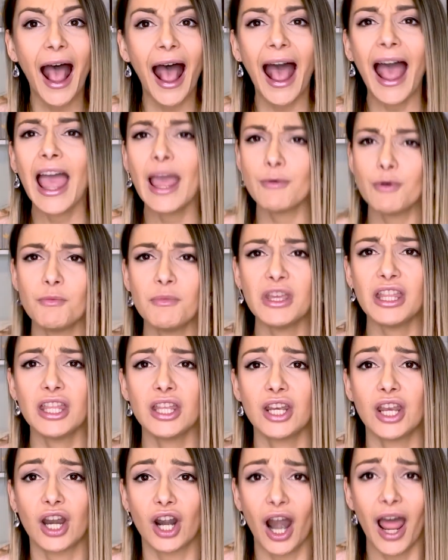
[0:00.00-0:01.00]
I'm a
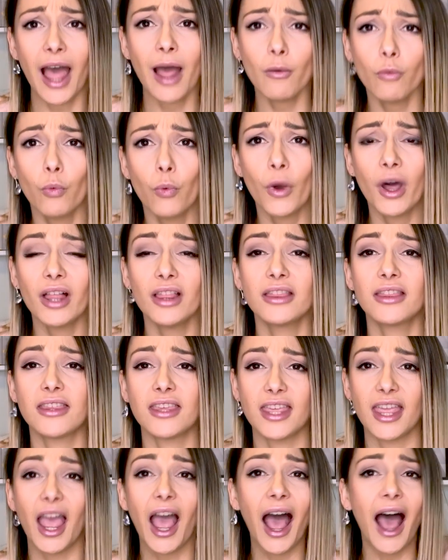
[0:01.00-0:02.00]
millionaire, I'm
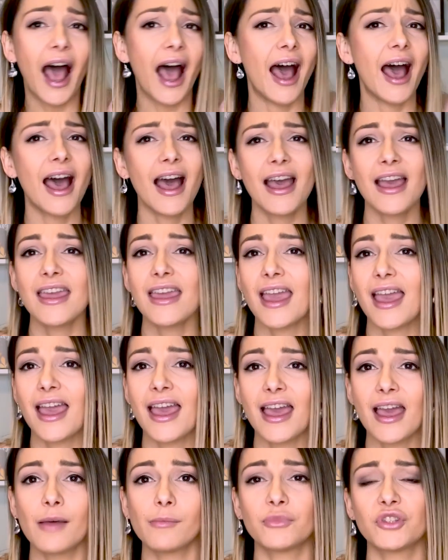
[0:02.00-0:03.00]
wealthy, I
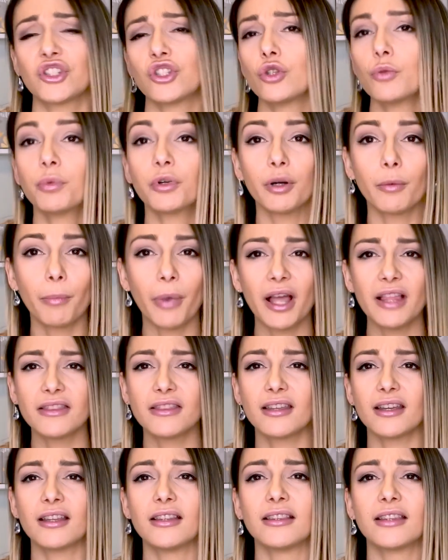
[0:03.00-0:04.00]
am super
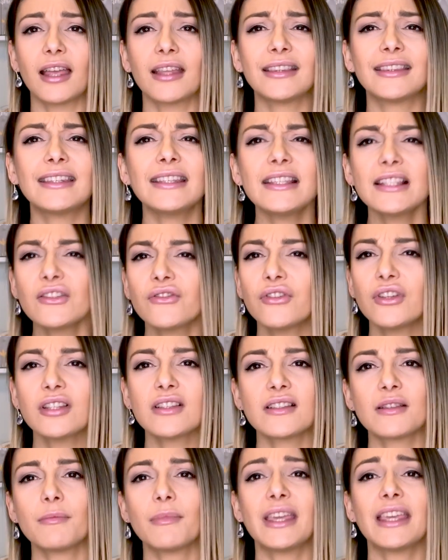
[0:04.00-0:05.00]
abundant, this
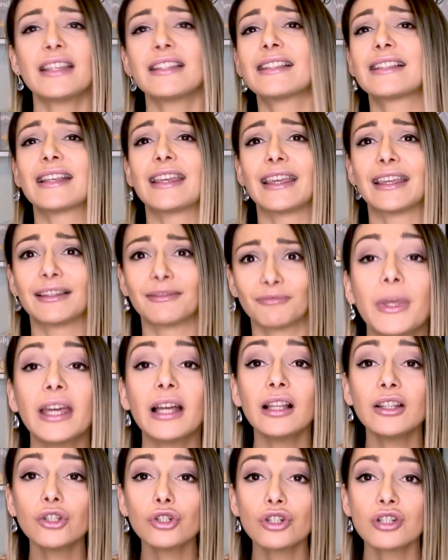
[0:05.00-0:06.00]
feels amazing.
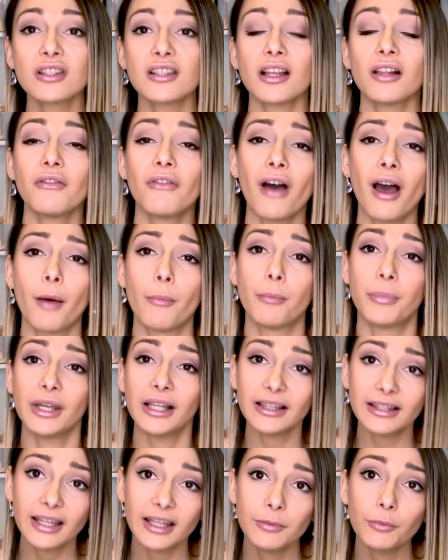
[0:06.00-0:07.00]
Build yourself up,
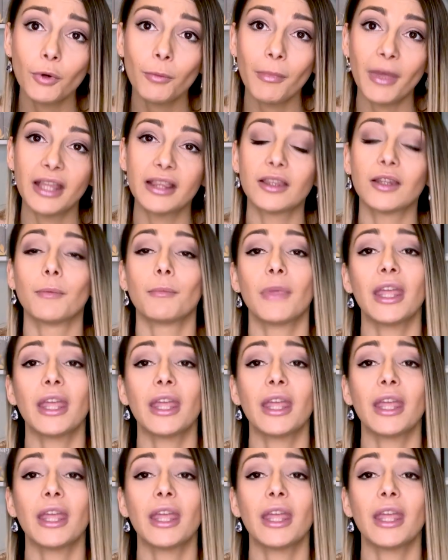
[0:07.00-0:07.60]
build that momentum.